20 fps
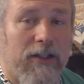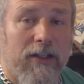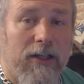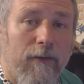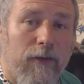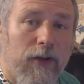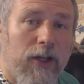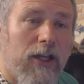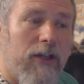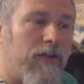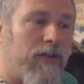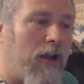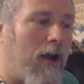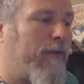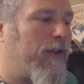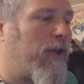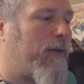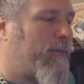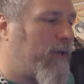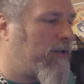significance
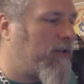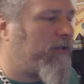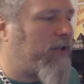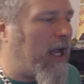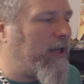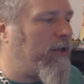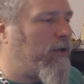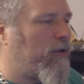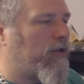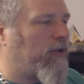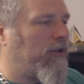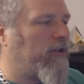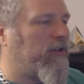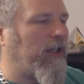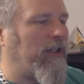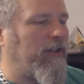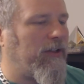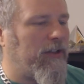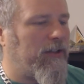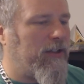of them, because I usually
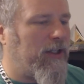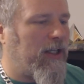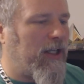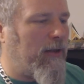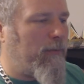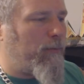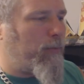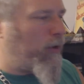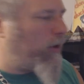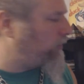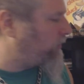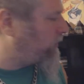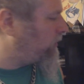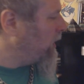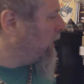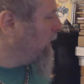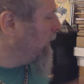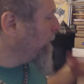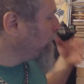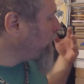send in key books.
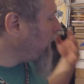